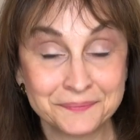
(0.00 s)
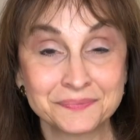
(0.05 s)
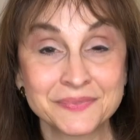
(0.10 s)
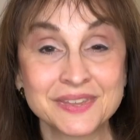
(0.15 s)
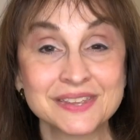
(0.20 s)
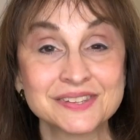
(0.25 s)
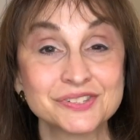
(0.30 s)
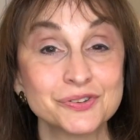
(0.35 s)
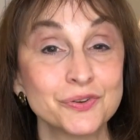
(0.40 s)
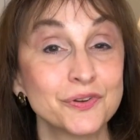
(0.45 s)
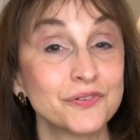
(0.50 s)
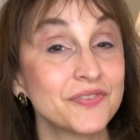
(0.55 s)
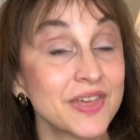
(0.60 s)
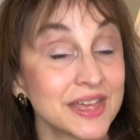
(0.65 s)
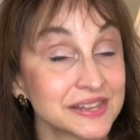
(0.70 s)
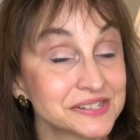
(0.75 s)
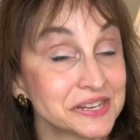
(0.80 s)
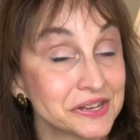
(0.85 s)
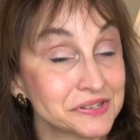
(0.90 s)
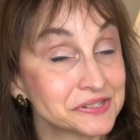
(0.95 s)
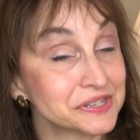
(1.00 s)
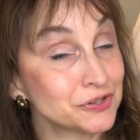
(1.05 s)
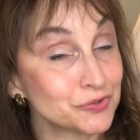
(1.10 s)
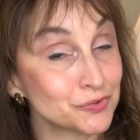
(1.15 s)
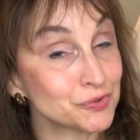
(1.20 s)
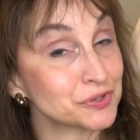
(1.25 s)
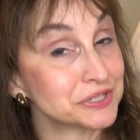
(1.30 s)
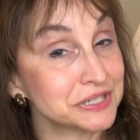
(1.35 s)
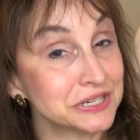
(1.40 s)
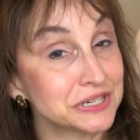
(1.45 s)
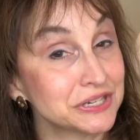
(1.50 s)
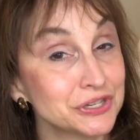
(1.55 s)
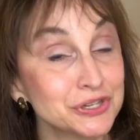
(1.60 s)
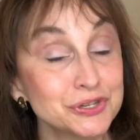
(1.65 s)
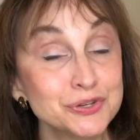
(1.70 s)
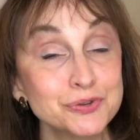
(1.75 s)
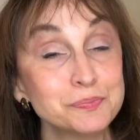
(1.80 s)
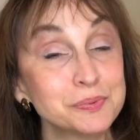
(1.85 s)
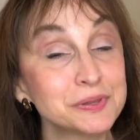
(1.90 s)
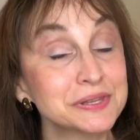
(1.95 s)
So if that sounds interesting to
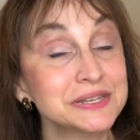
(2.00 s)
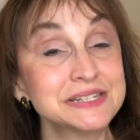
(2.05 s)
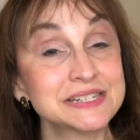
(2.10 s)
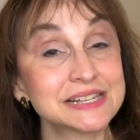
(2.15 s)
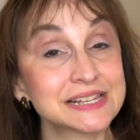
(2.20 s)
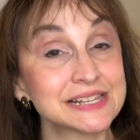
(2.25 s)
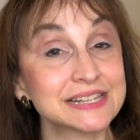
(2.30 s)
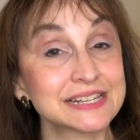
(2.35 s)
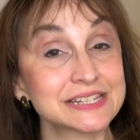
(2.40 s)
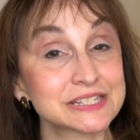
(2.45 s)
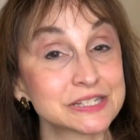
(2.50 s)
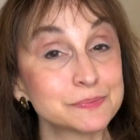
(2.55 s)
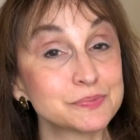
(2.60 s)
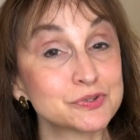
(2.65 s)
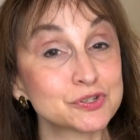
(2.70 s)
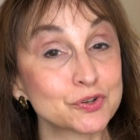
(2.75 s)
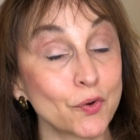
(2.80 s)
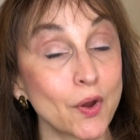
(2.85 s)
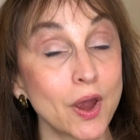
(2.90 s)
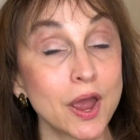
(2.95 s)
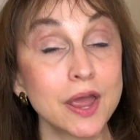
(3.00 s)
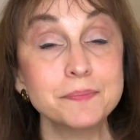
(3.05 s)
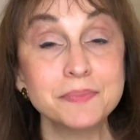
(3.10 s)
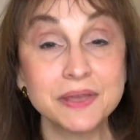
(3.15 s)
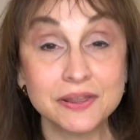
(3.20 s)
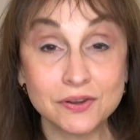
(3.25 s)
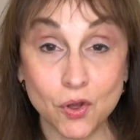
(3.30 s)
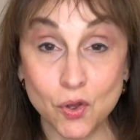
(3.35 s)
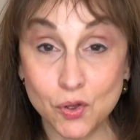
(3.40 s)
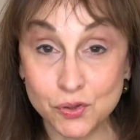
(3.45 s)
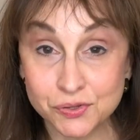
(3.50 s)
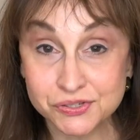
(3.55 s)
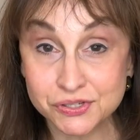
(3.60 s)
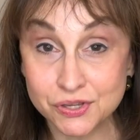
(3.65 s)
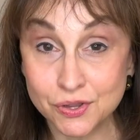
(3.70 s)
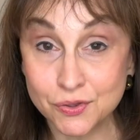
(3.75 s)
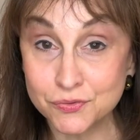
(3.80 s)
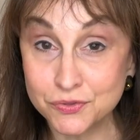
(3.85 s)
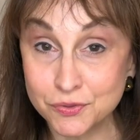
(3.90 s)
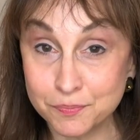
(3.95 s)
you, please click subscribe and
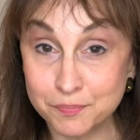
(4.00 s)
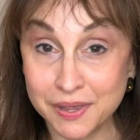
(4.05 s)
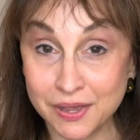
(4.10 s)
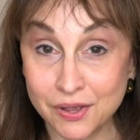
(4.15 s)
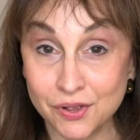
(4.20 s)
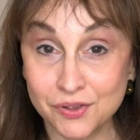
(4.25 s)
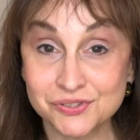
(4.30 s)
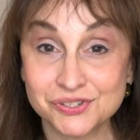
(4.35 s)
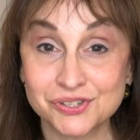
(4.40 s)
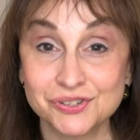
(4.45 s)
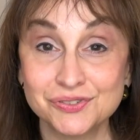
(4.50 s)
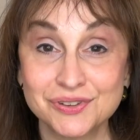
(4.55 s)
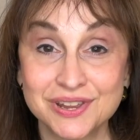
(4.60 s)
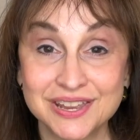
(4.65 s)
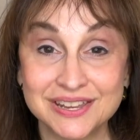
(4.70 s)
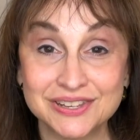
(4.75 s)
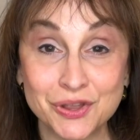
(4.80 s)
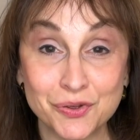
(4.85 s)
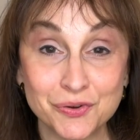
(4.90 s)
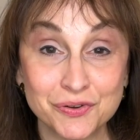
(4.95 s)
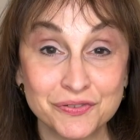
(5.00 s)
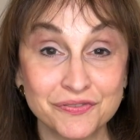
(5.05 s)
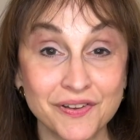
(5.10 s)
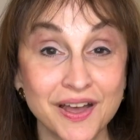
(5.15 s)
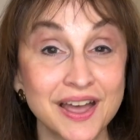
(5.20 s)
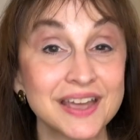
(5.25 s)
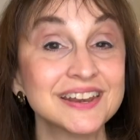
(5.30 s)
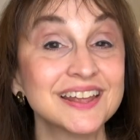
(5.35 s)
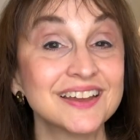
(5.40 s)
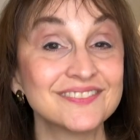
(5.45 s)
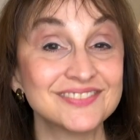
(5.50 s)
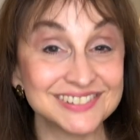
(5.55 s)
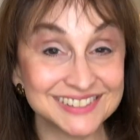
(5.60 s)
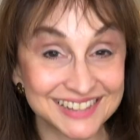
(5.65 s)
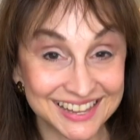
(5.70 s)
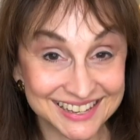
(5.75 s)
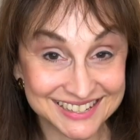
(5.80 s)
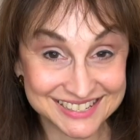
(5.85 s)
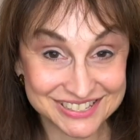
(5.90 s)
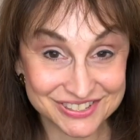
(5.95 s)
also the bell so you get notified of the
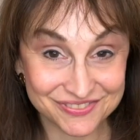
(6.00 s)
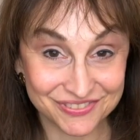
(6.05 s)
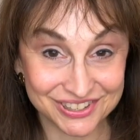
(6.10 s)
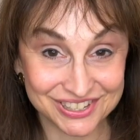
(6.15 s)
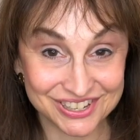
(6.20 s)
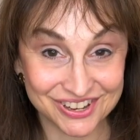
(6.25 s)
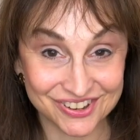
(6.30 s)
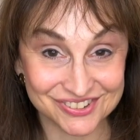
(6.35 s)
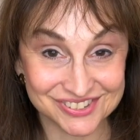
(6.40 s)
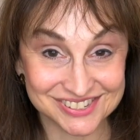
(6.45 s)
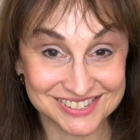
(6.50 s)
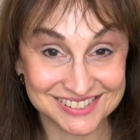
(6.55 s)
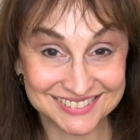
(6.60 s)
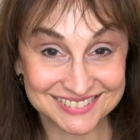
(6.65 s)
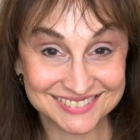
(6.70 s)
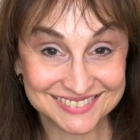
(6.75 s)
latest videos.